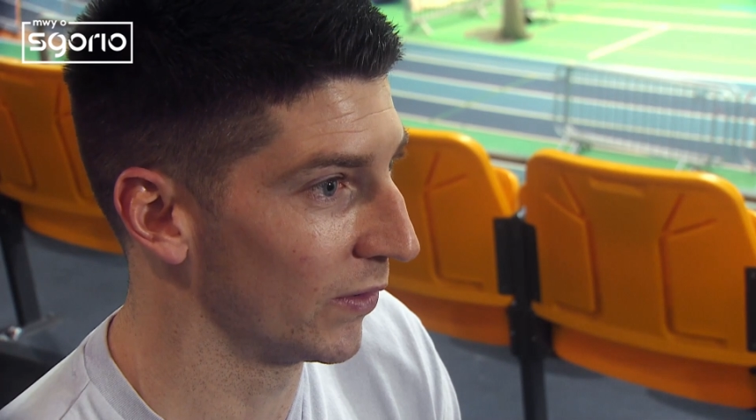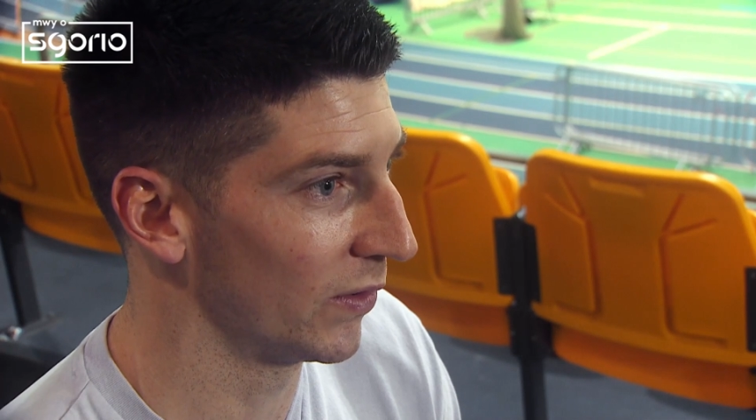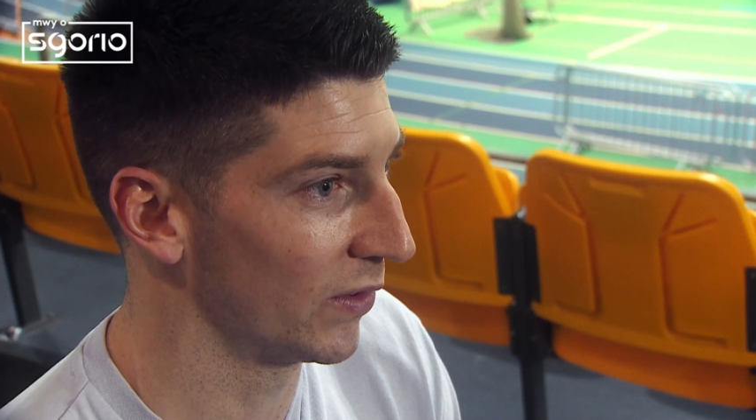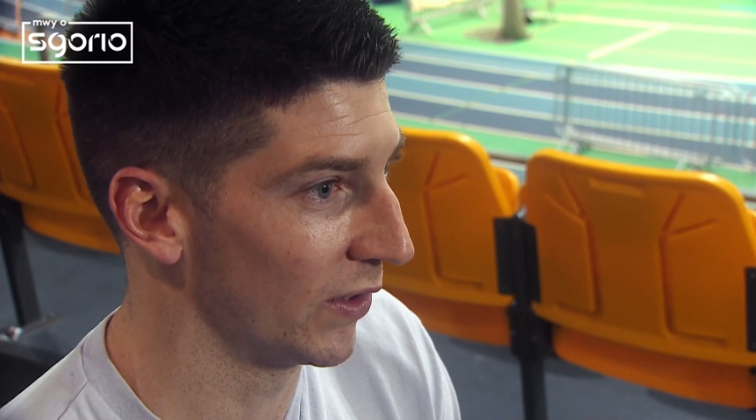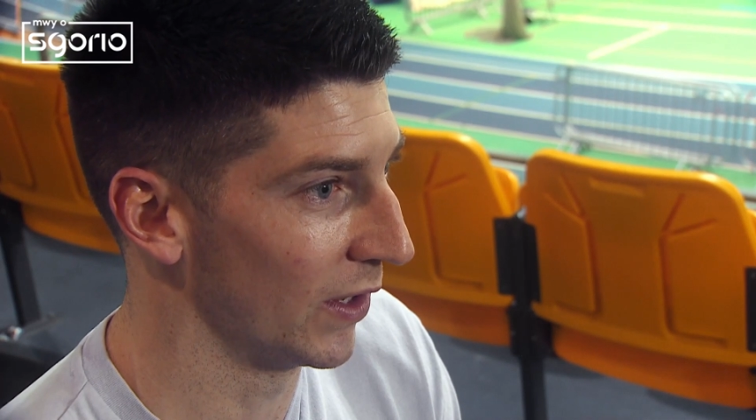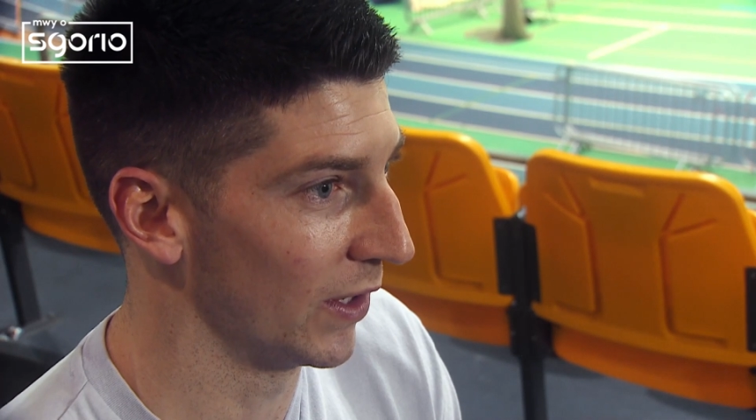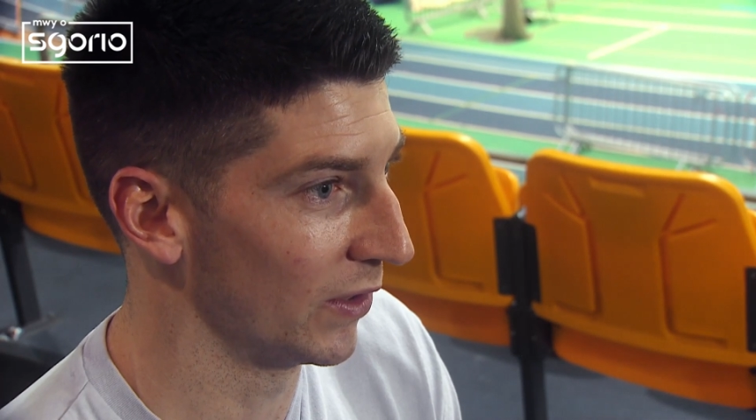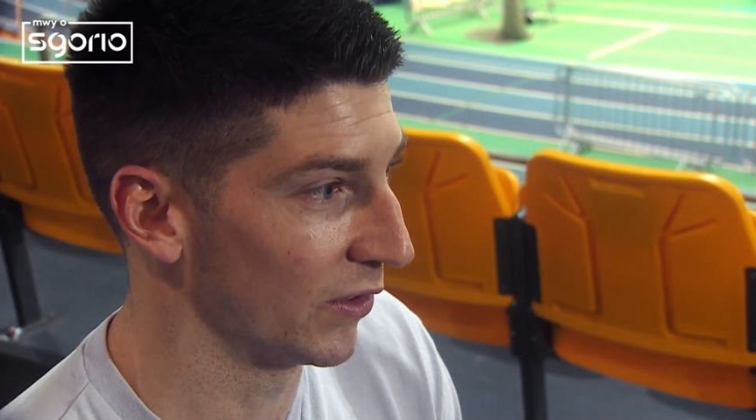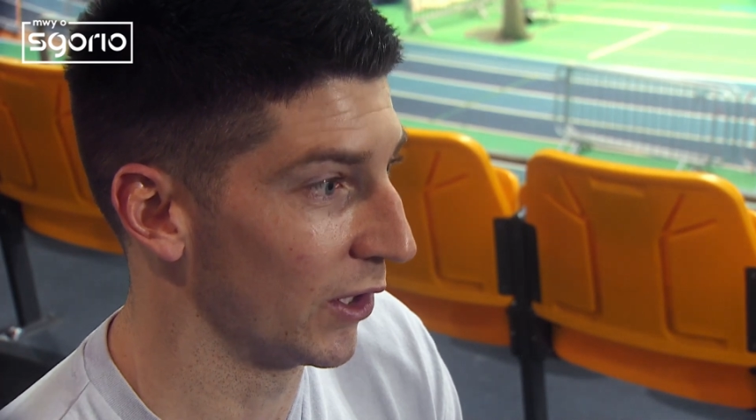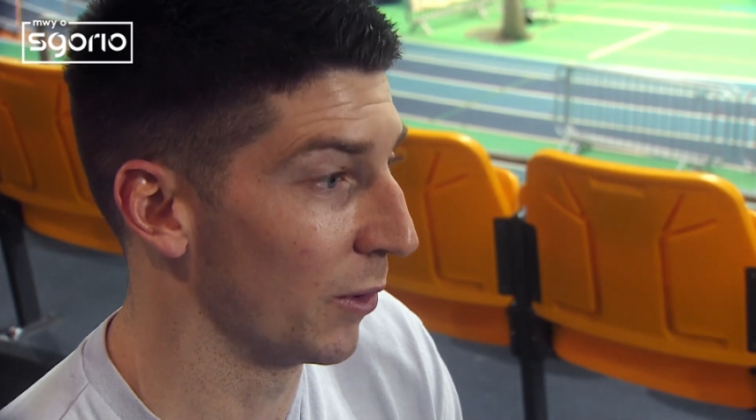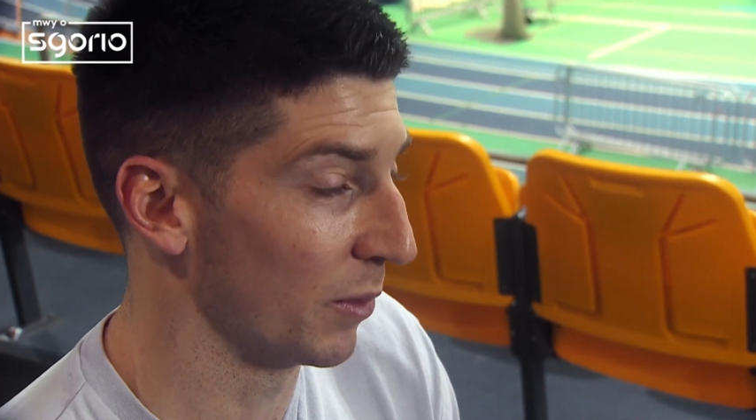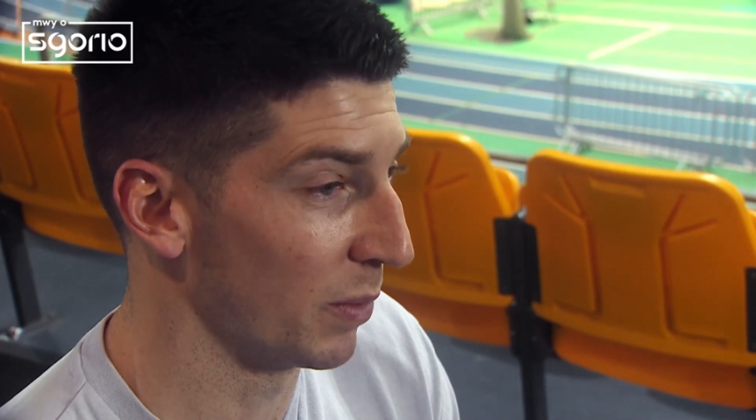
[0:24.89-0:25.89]

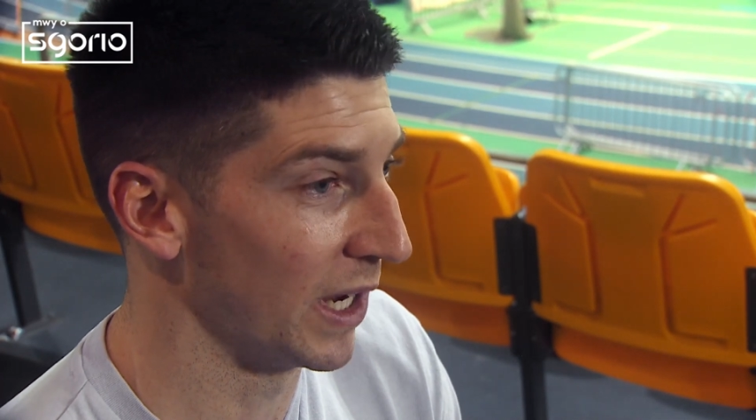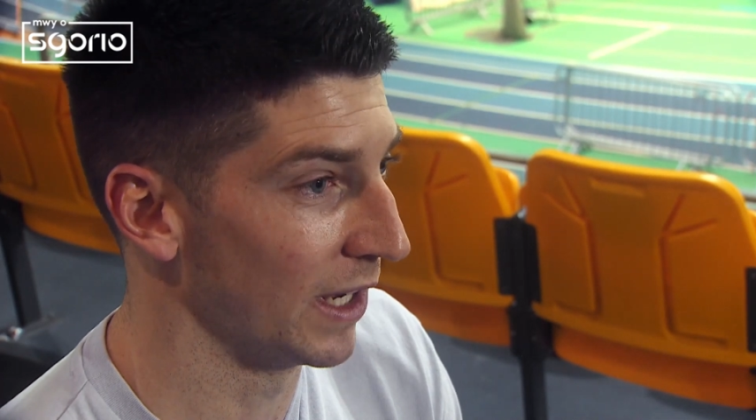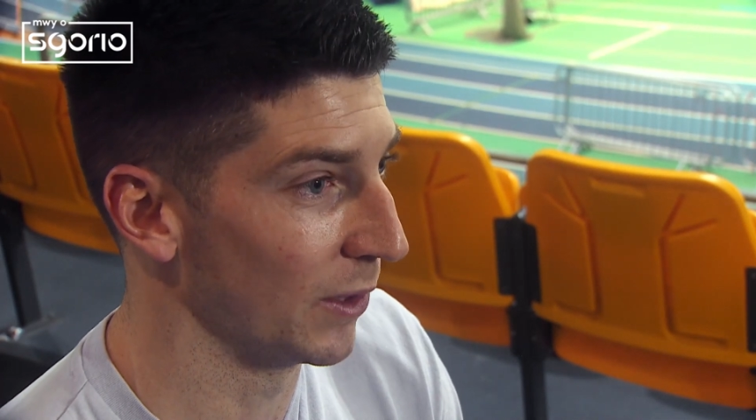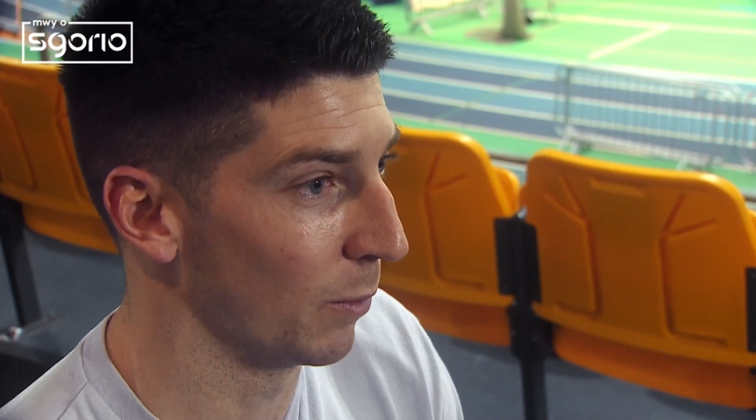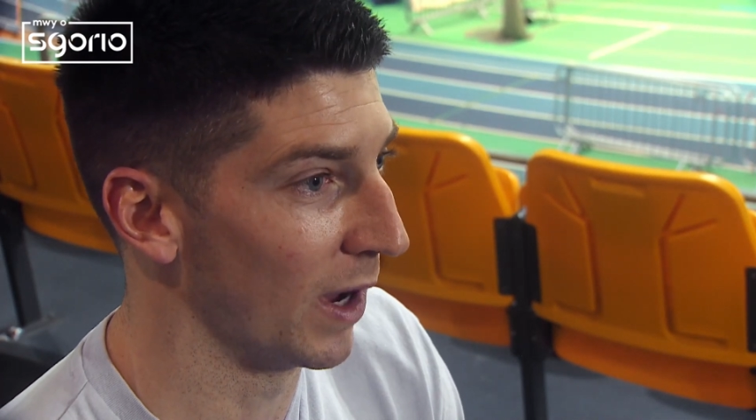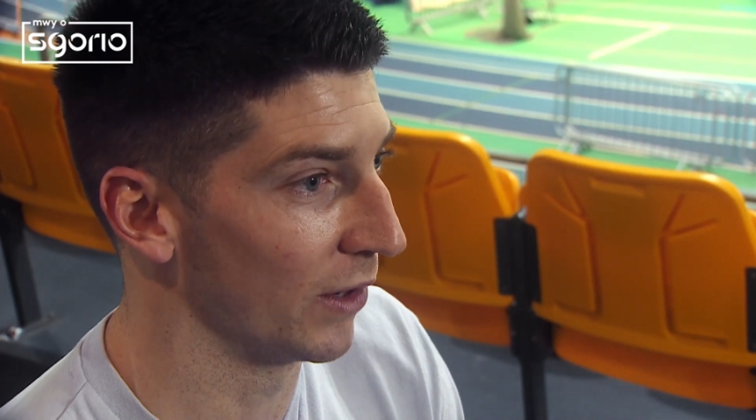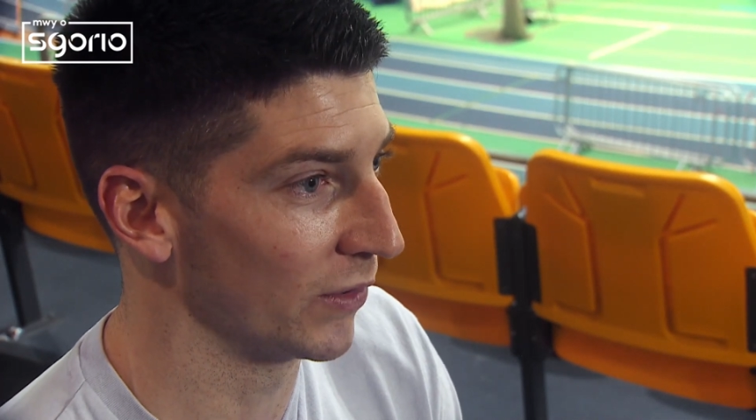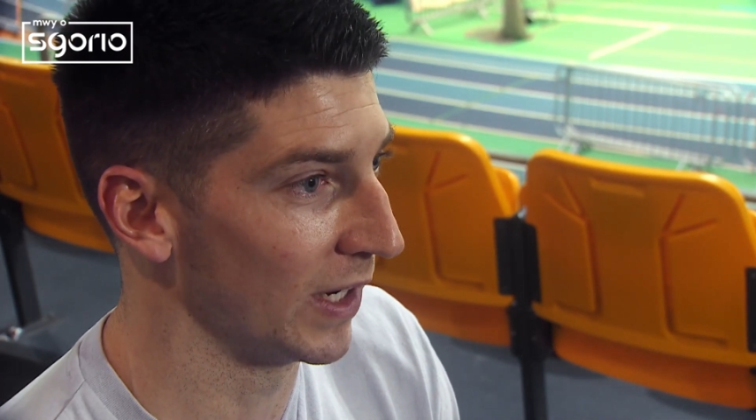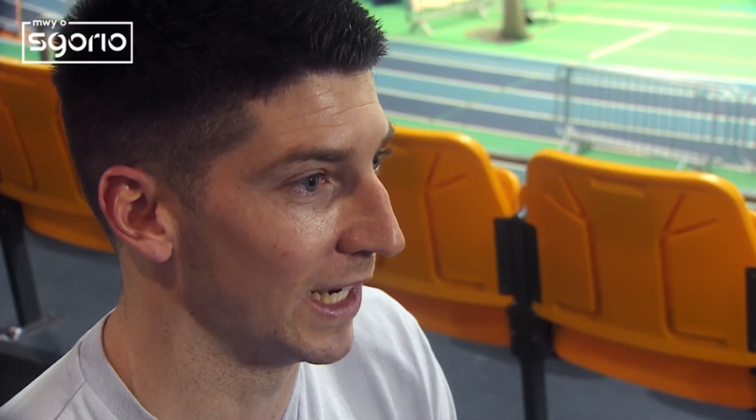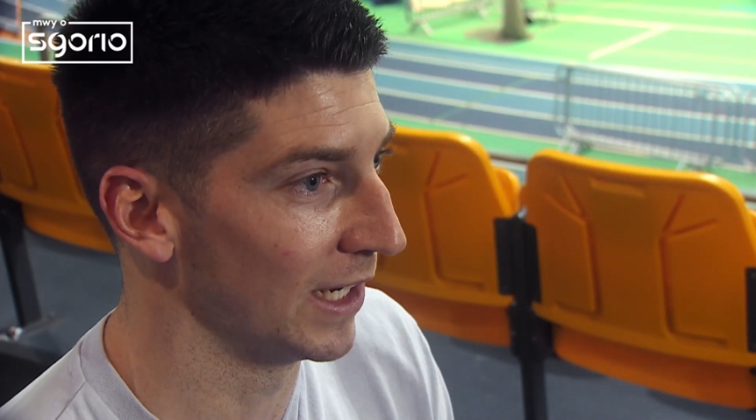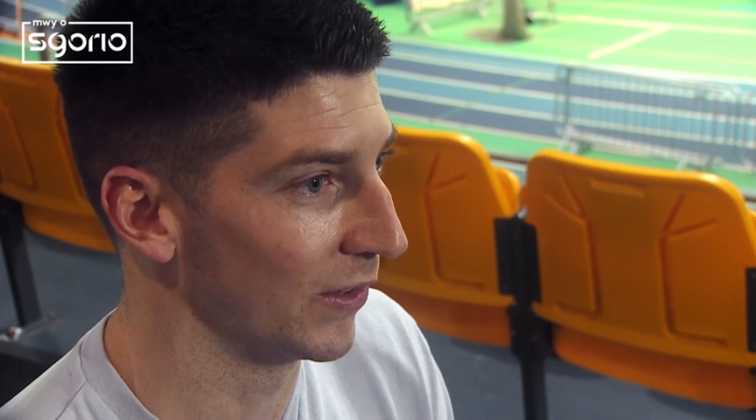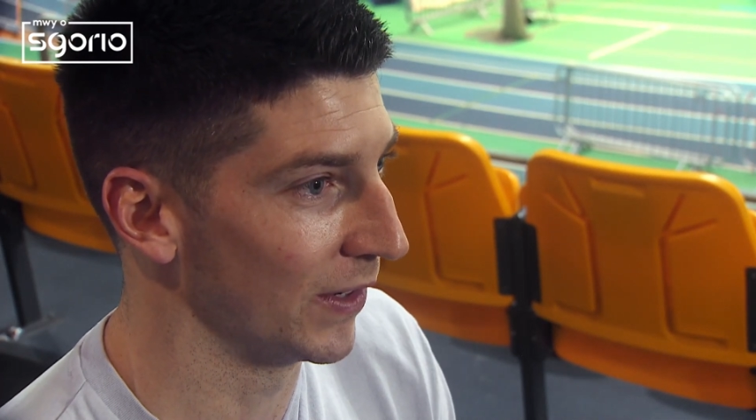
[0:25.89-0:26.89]
to go and compete in the Welsh
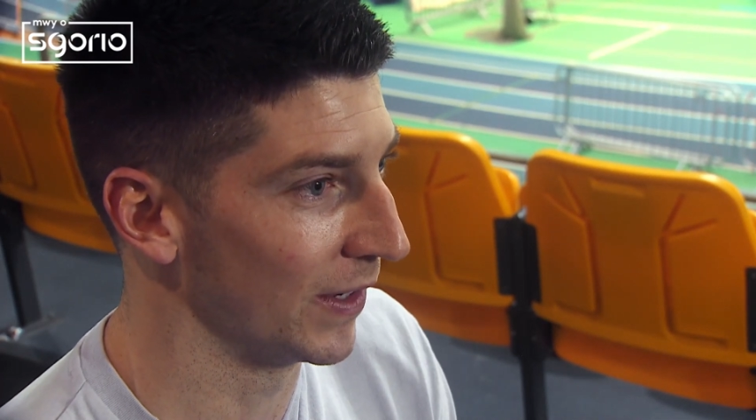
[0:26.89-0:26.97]
leagues.